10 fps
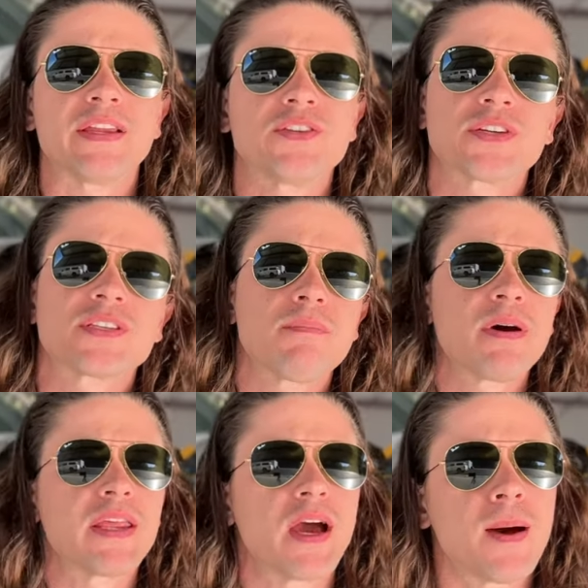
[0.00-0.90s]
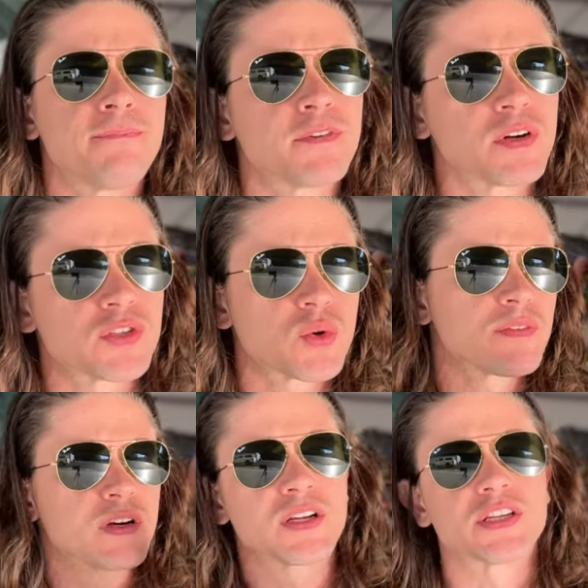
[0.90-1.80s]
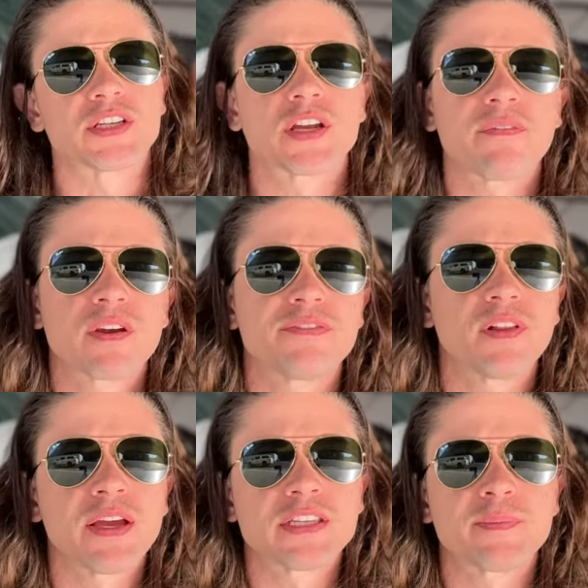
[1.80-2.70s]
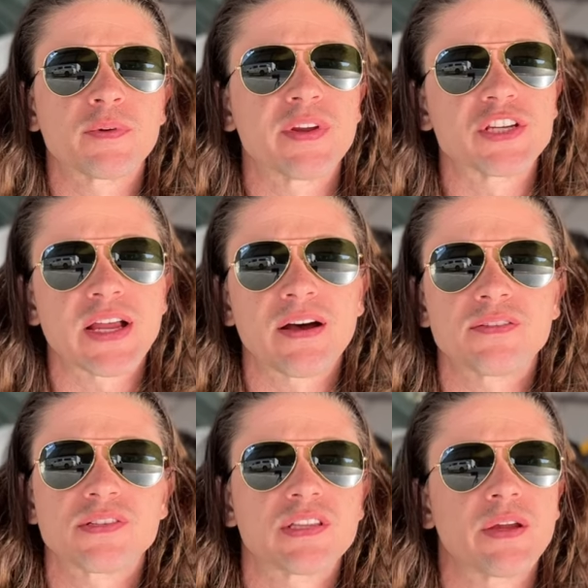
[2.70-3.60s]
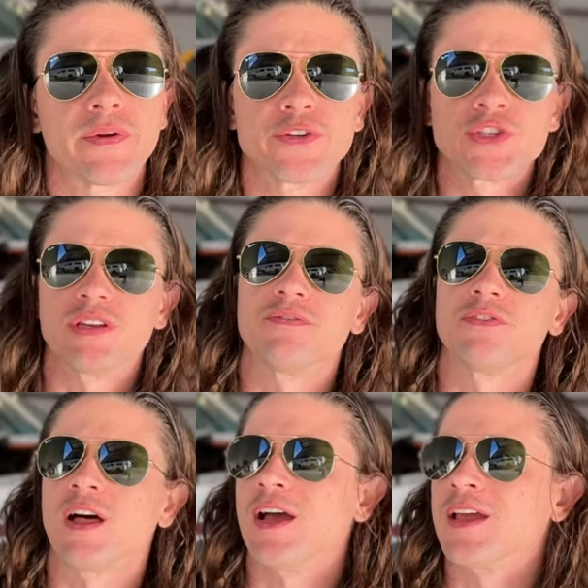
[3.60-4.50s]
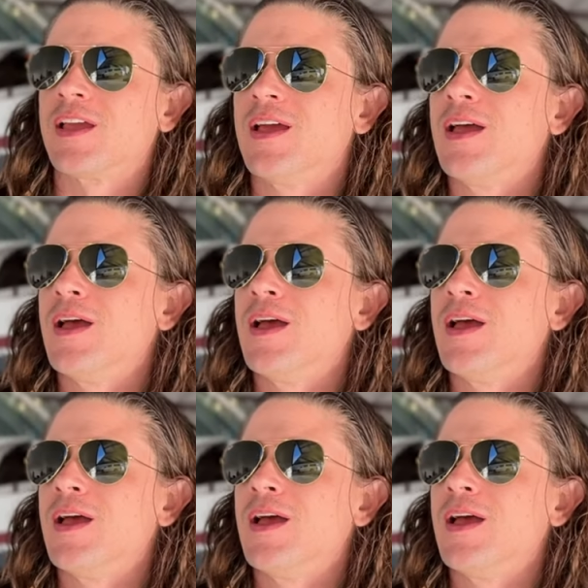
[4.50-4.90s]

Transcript: I took somebody up for sort of a discovery flight. Someone reached out and said they were interested in flying.